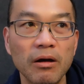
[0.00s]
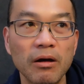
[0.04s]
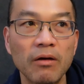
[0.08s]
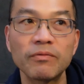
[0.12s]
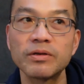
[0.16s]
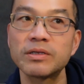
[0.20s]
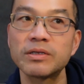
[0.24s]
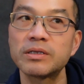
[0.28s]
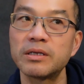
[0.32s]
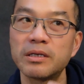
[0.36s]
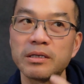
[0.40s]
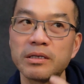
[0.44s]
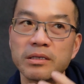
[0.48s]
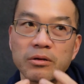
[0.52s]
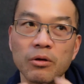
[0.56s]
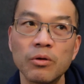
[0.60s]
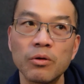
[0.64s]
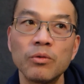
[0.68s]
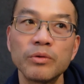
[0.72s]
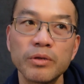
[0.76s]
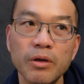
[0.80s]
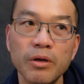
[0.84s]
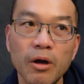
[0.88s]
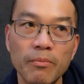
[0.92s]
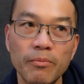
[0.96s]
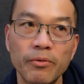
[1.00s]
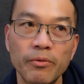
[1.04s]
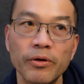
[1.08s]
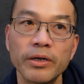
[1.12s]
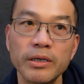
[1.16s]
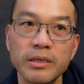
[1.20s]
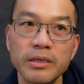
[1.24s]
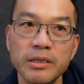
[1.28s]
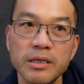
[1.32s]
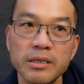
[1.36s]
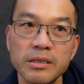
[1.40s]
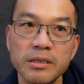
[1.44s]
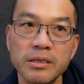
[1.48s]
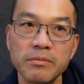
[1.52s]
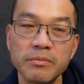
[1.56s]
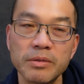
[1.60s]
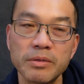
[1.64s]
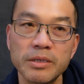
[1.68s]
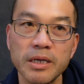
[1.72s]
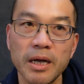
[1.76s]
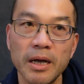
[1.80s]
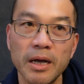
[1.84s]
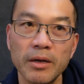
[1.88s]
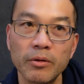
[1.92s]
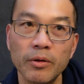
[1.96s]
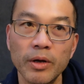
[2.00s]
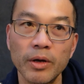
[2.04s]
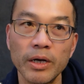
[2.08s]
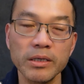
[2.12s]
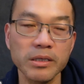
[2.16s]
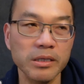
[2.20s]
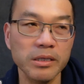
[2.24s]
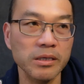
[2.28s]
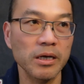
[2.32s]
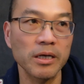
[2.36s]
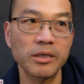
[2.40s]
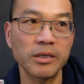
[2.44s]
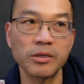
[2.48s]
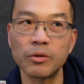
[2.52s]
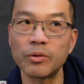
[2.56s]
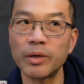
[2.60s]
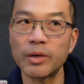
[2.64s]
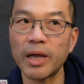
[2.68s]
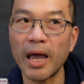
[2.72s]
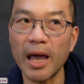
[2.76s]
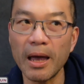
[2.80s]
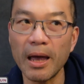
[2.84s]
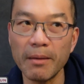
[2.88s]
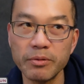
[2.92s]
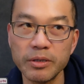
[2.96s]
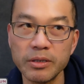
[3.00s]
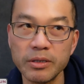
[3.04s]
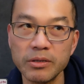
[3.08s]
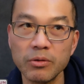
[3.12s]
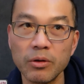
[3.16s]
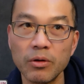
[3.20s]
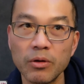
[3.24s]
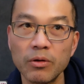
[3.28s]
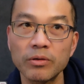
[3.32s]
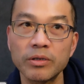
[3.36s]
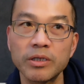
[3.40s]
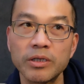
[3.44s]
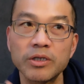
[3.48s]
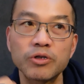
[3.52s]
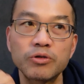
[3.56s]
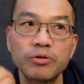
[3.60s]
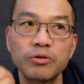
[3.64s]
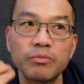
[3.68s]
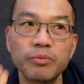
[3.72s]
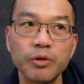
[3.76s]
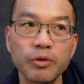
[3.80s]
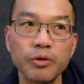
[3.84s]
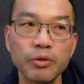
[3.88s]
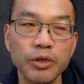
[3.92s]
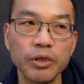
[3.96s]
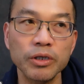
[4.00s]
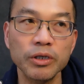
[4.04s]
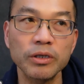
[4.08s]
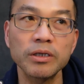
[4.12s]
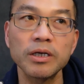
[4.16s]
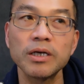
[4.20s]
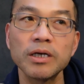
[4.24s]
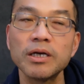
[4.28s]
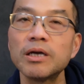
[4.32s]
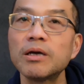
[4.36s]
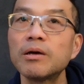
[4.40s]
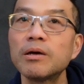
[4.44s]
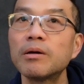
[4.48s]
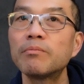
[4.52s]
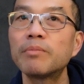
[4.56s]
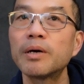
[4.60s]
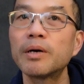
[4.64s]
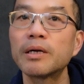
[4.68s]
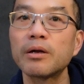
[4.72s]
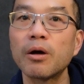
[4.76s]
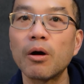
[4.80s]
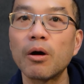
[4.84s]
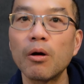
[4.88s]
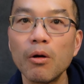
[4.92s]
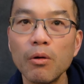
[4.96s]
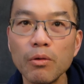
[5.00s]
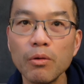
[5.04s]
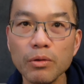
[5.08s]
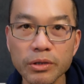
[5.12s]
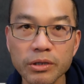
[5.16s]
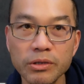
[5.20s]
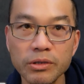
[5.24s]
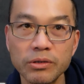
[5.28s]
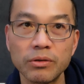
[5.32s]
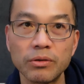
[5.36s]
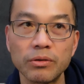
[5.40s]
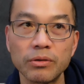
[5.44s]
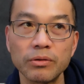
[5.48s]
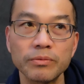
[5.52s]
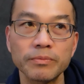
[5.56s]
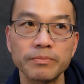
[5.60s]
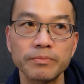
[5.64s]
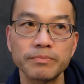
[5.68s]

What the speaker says: obviously, its own operating system, its iOS, its own app store, distribution, but also